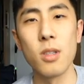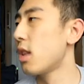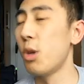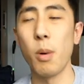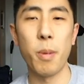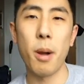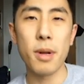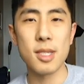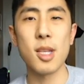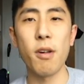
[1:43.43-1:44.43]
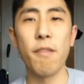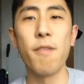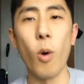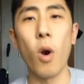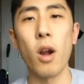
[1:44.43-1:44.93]
To prepare myself
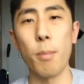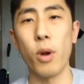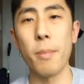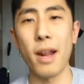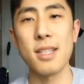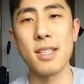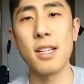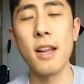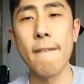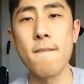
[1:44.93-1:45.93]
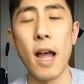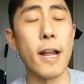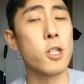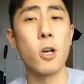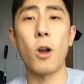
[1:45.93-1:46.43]
for pre-medicine, I
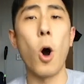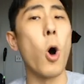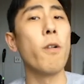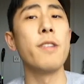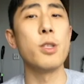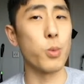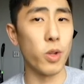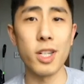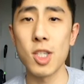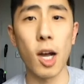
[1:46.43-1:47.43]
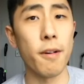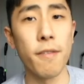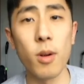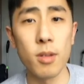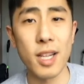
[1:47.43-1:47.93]
took all of these really
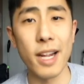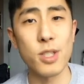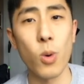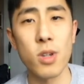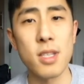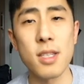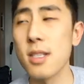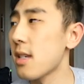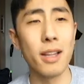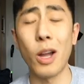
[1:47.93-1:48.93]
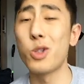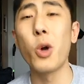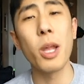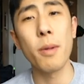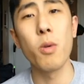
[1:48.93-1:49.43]
tough science courses. Now don't
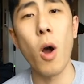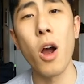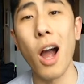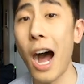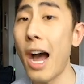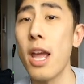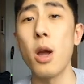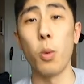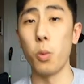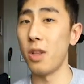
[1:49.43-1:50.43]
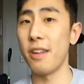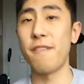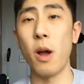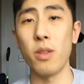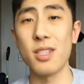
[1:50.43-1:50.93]
get me wrong, I really
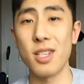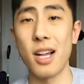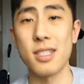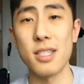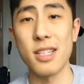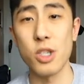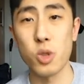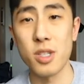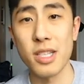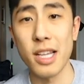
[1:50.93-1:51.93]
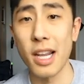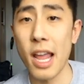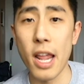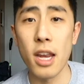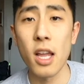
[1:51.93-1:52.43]
found these classes interesting
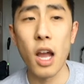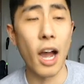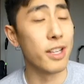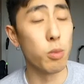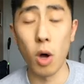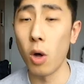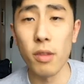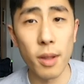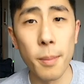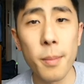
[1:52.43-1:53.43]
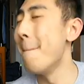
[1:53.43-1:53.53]
and I did well in them.